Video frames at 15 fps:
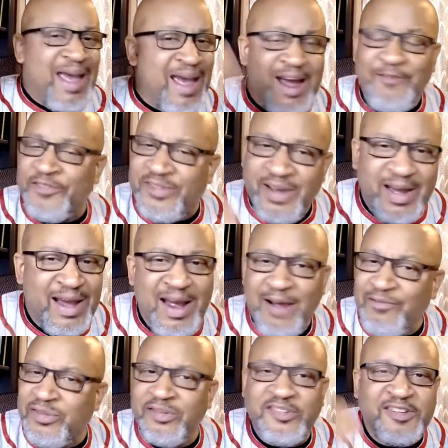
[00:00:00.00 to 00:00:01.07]
have to
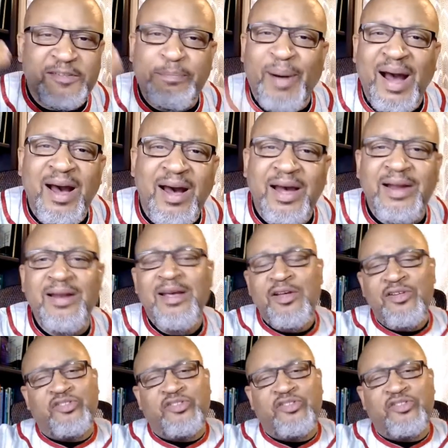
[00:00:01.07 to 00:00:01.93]
have the spine